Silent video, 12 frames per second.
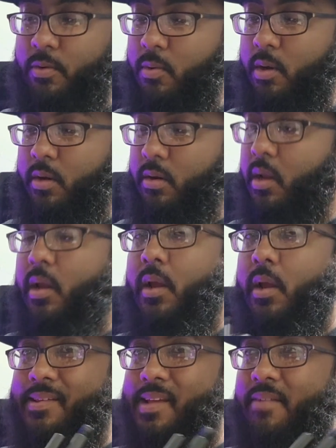One,
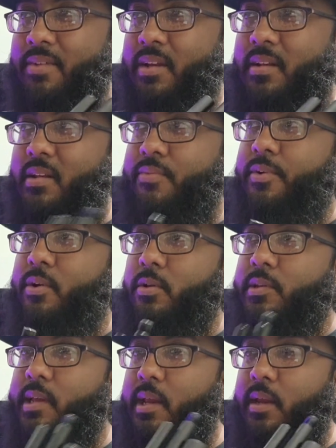is having
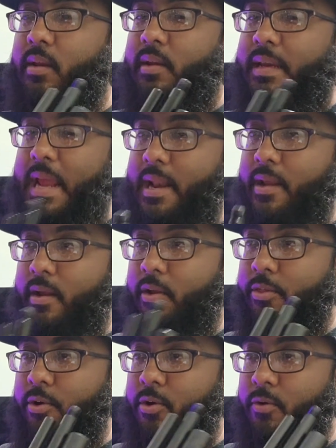difficulty getting
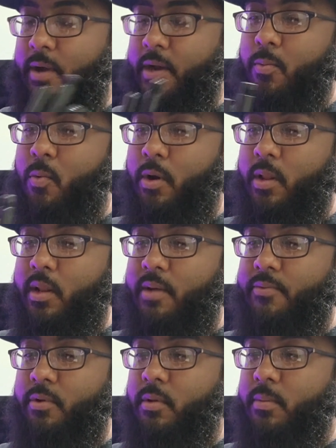the correct water
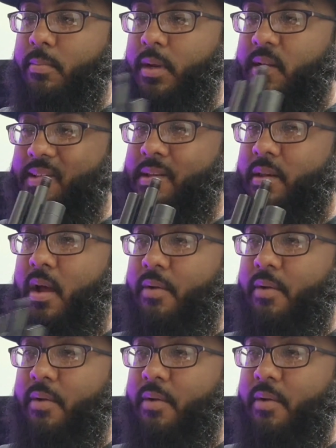level because it's not